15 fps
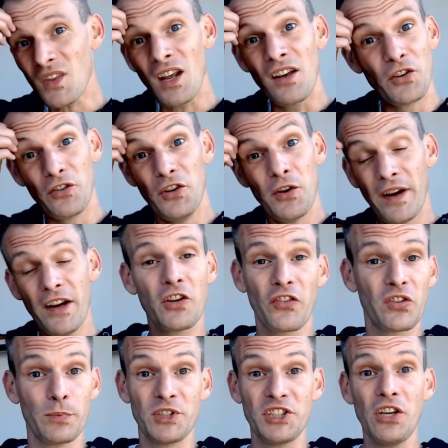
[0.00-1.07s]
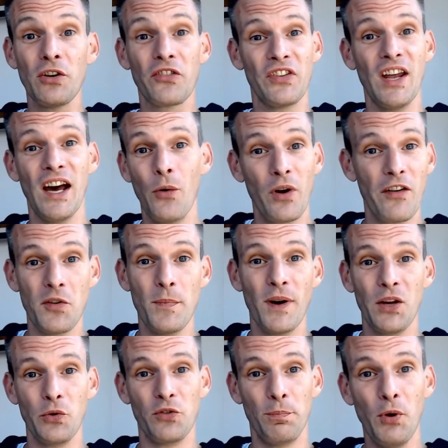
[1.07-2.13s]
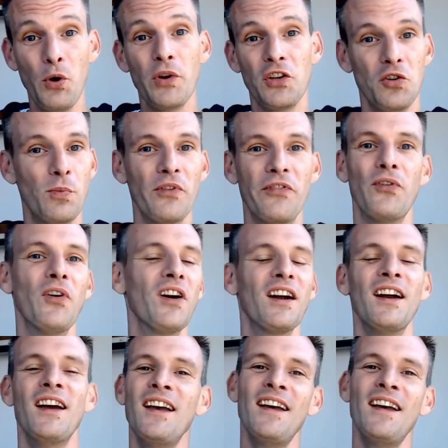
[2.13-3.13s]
you're hearing some cheers now where everybody was booing you before.